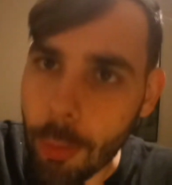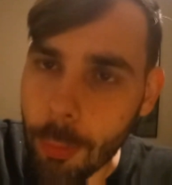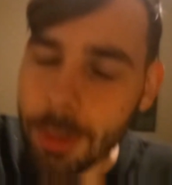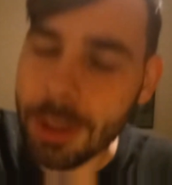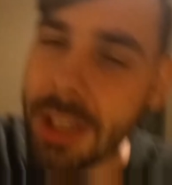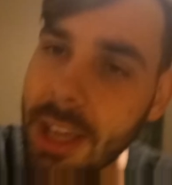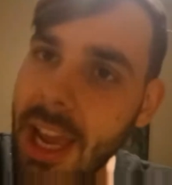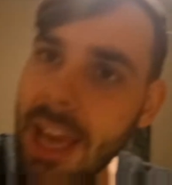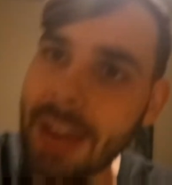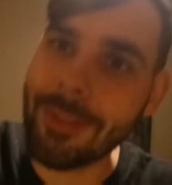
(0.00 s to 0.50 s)
We're
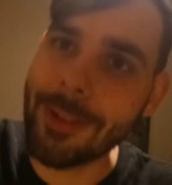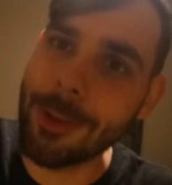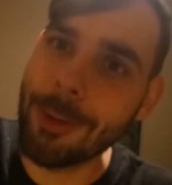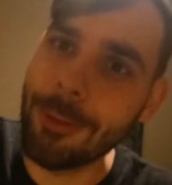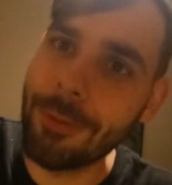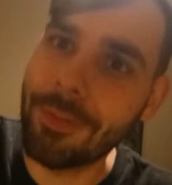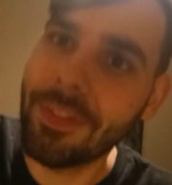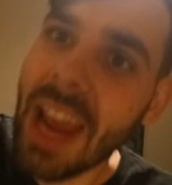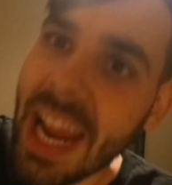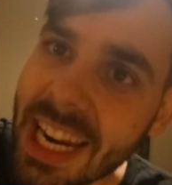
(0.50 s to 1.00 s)
gonna have a new
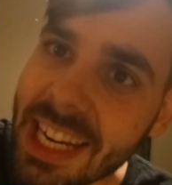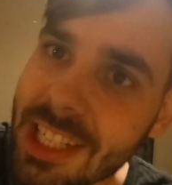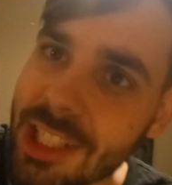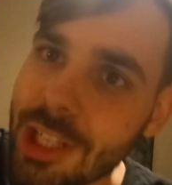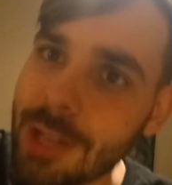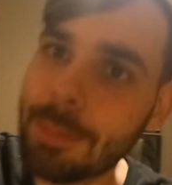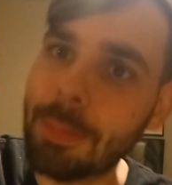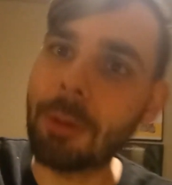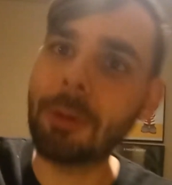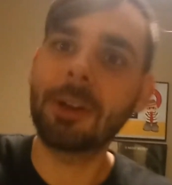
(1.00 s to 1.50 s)

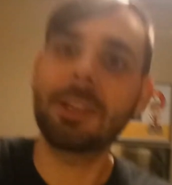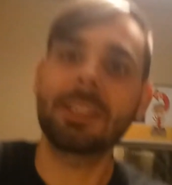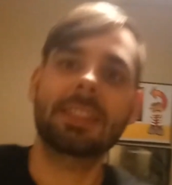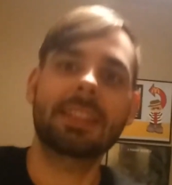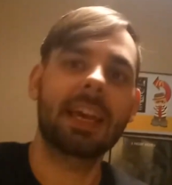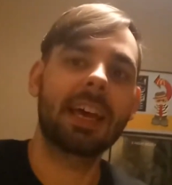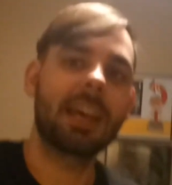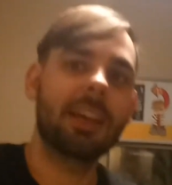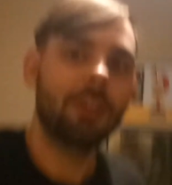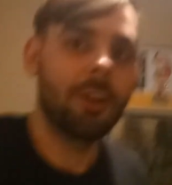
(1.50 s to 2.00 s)
Vanishing Point
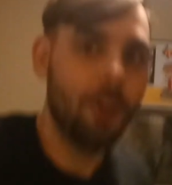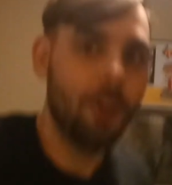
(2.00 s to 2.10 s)
set.